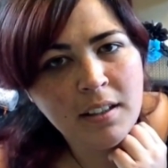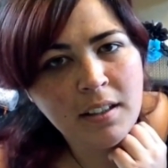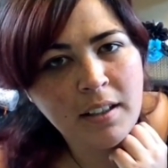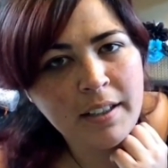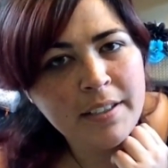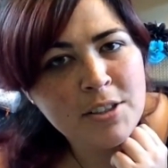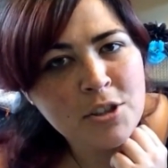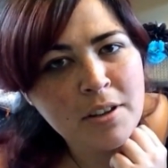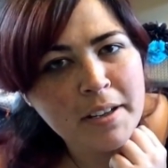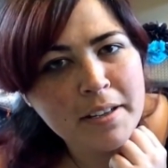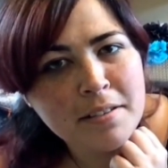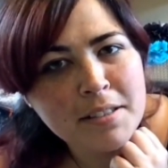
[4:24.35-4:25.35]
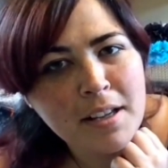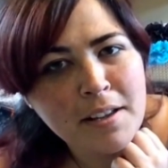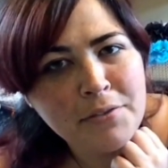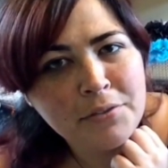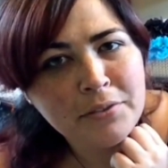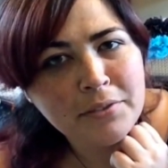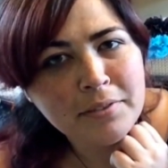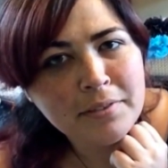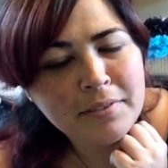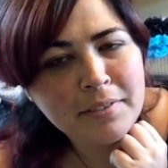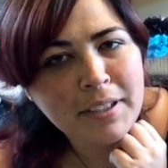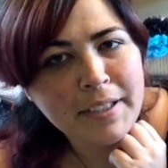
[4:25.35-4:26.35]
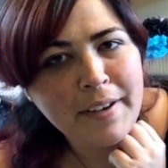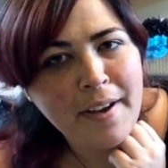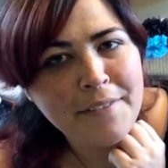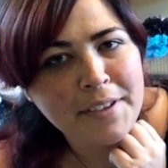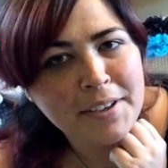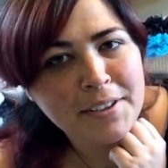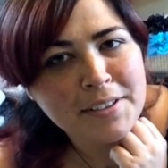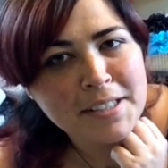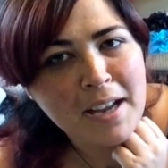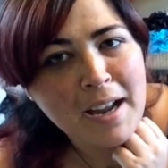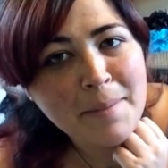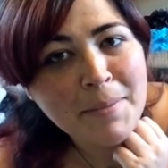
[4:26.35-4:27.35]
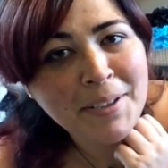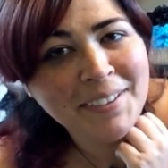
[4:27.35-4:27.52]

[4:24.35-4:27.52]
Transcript: Are you enjoying yourself? Are you having a good time?